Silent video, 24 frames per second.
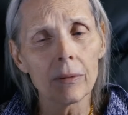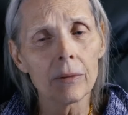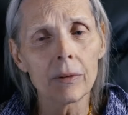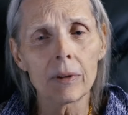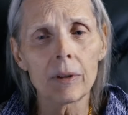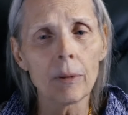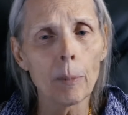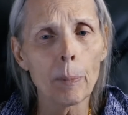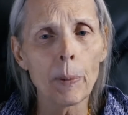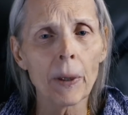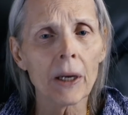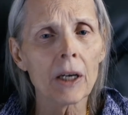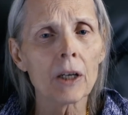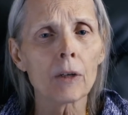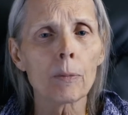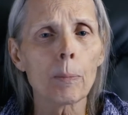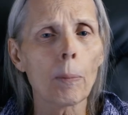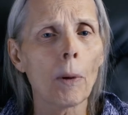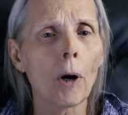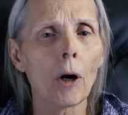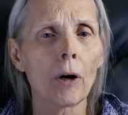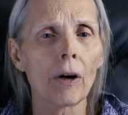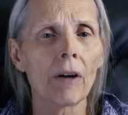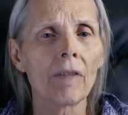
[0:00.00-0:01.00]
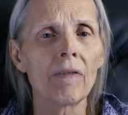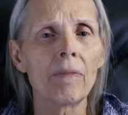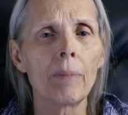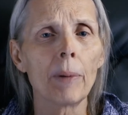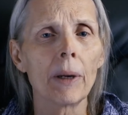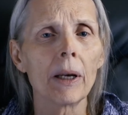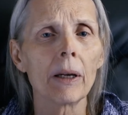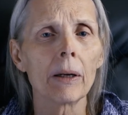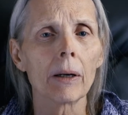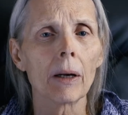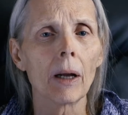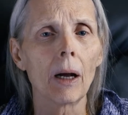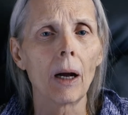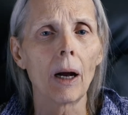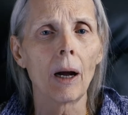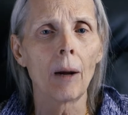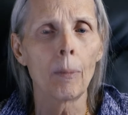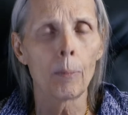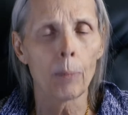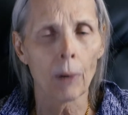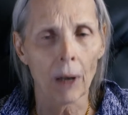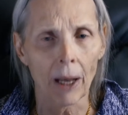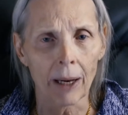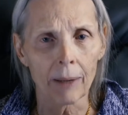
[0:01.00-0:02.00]
the biggest part of being a
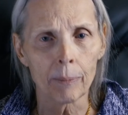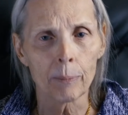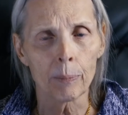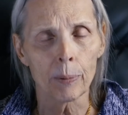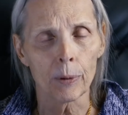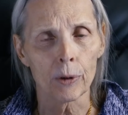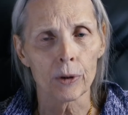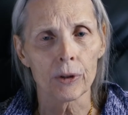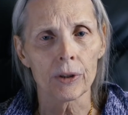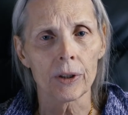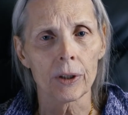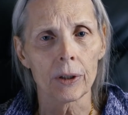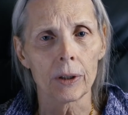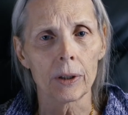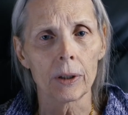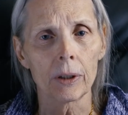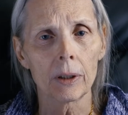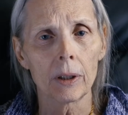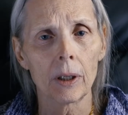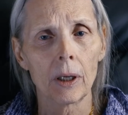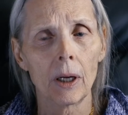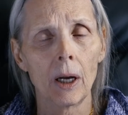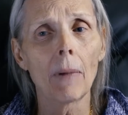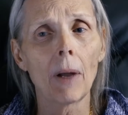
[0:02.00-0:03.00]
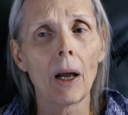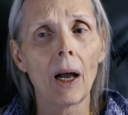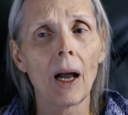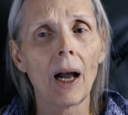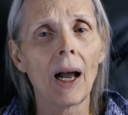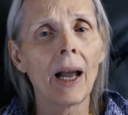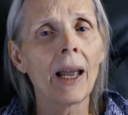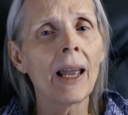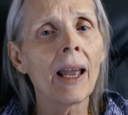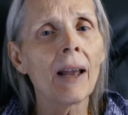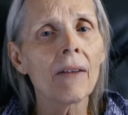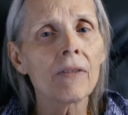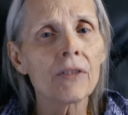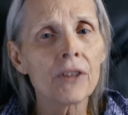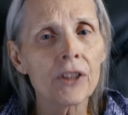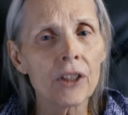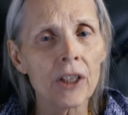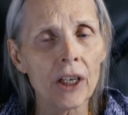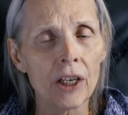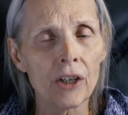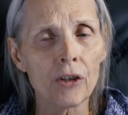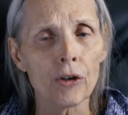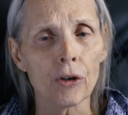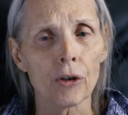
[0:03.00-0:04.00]
blind person. I have
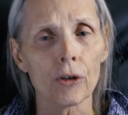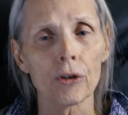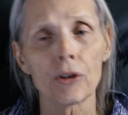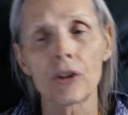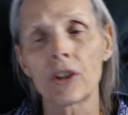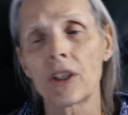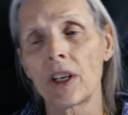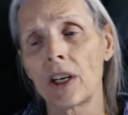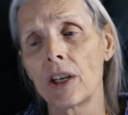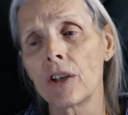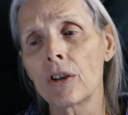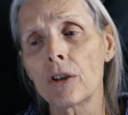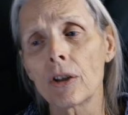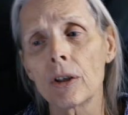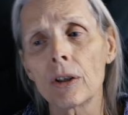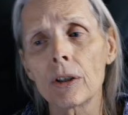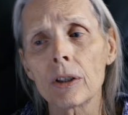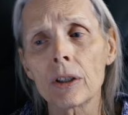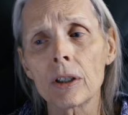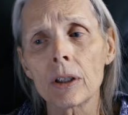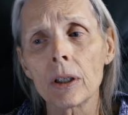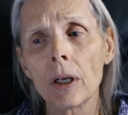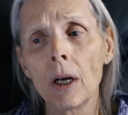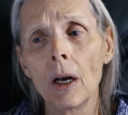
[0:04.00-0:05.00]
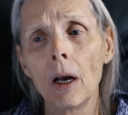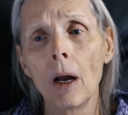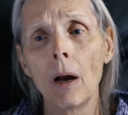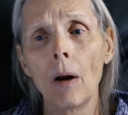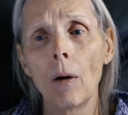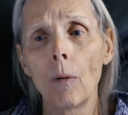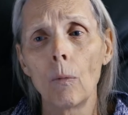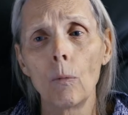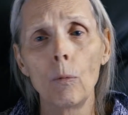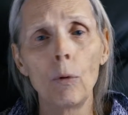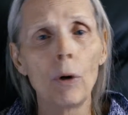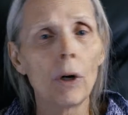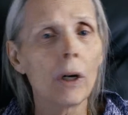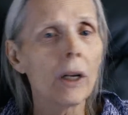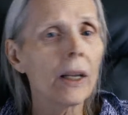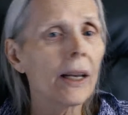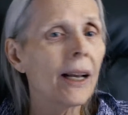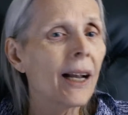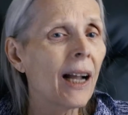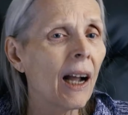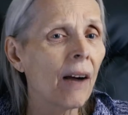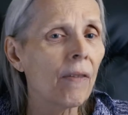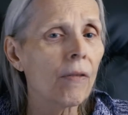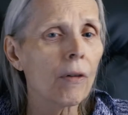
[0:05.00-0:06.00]
seizures. Seizures really
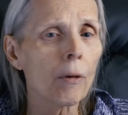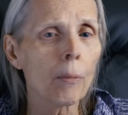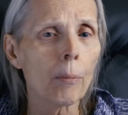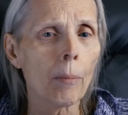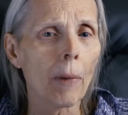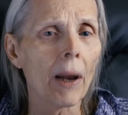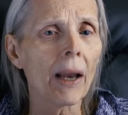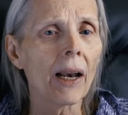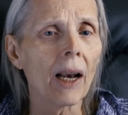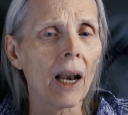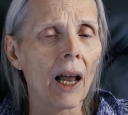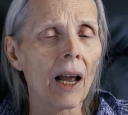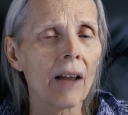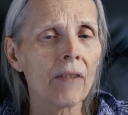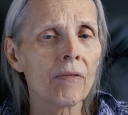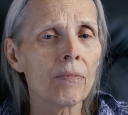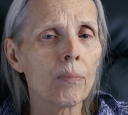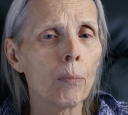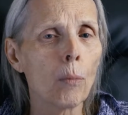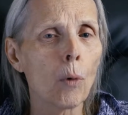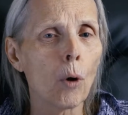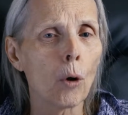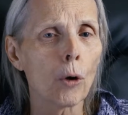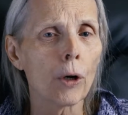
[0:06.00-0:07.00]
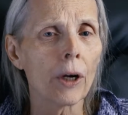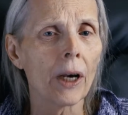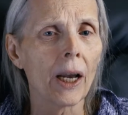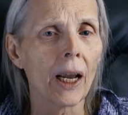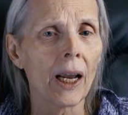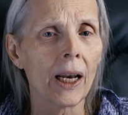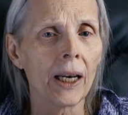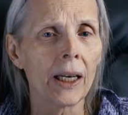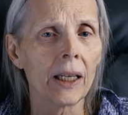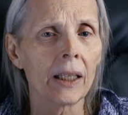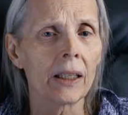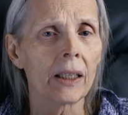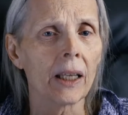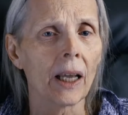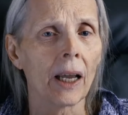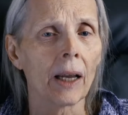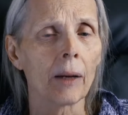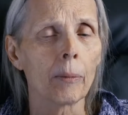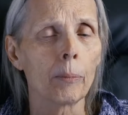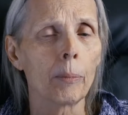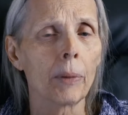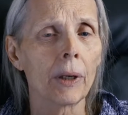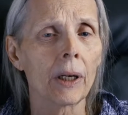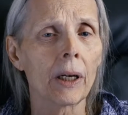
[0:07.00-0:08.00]
govern my life more than
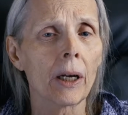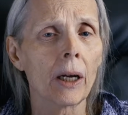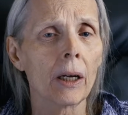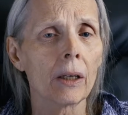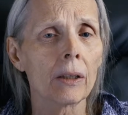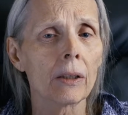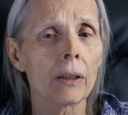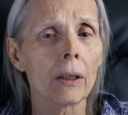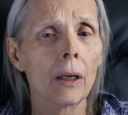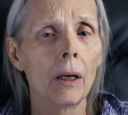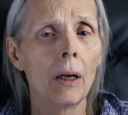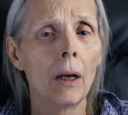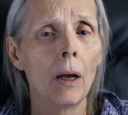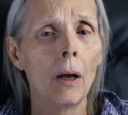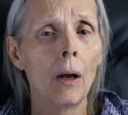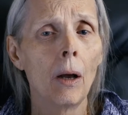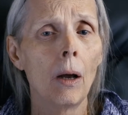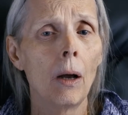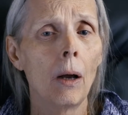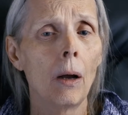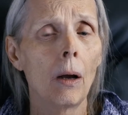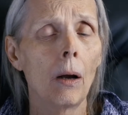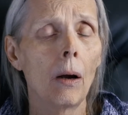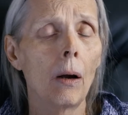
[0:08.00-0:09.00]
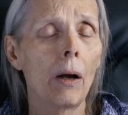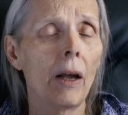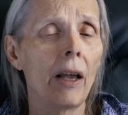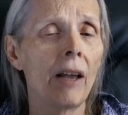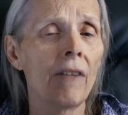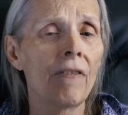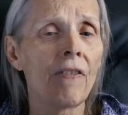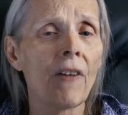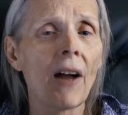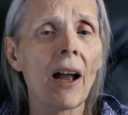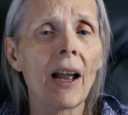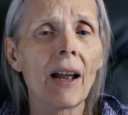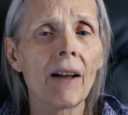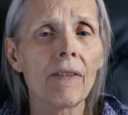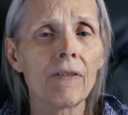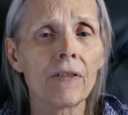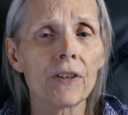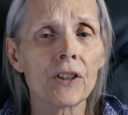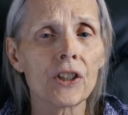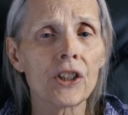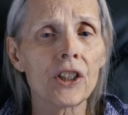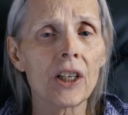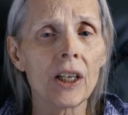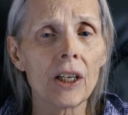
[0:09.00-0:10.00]
anything, because if I have a
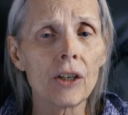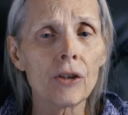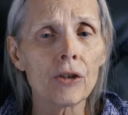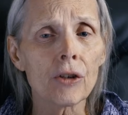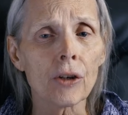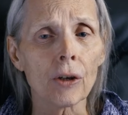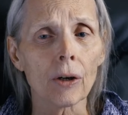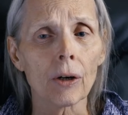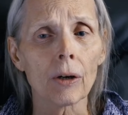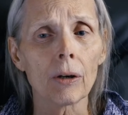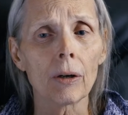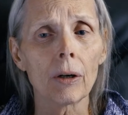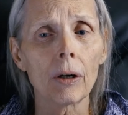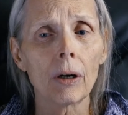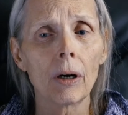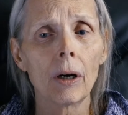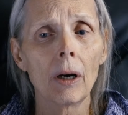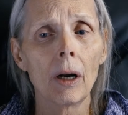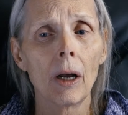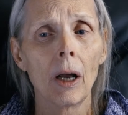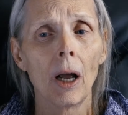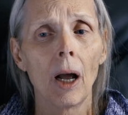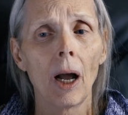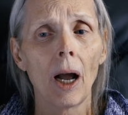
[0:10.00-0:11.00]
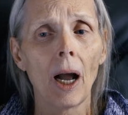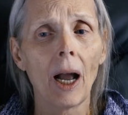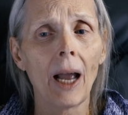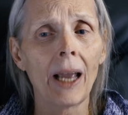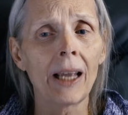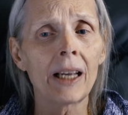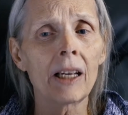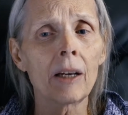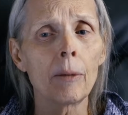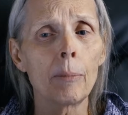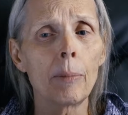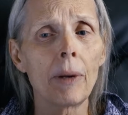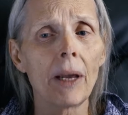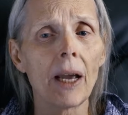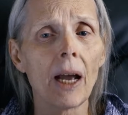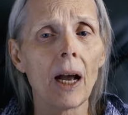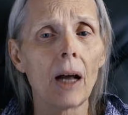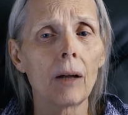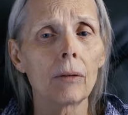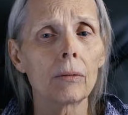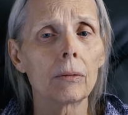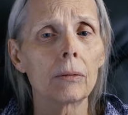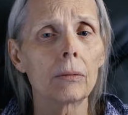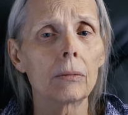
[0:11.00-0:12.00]
seizure, I can be
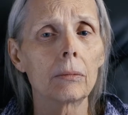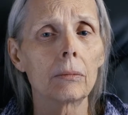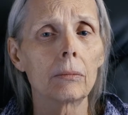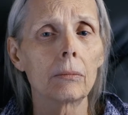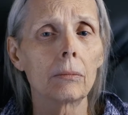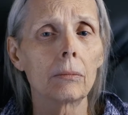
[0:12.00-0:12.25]
out.